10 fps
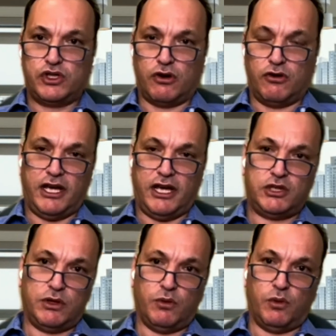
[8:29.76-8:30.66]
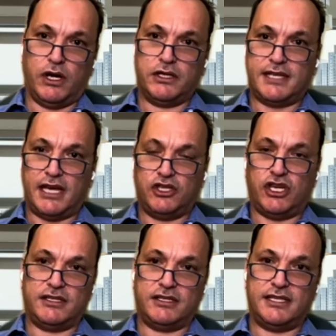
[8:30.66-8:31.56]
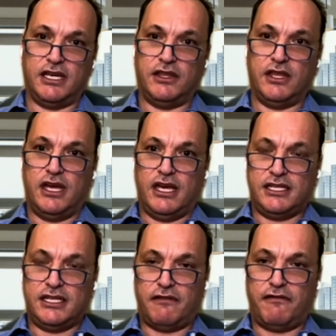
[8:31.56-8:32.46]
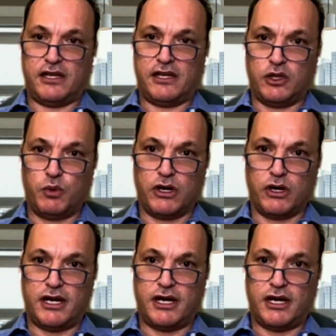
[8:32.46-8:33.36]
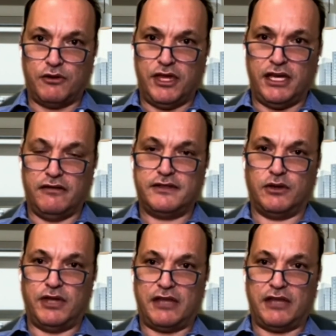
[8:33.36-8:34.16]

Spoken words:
which correlates with what Sanjay has said, is the fact that we're cloud native.